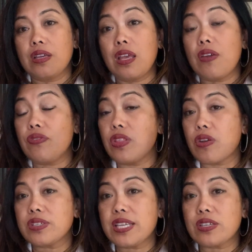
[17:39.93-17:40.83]
if
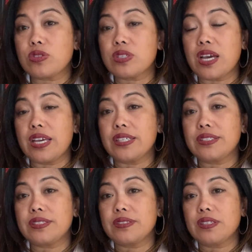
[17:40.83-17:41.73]
there's
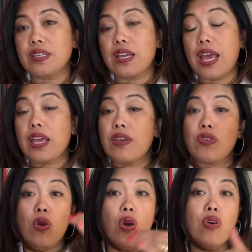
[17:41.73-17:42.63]
exercise, if
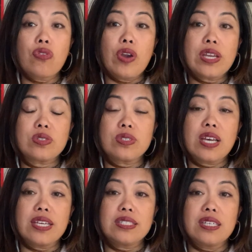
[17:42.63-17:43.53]
you're over
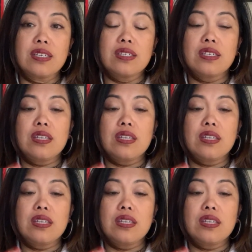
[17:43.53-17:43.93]
exercising,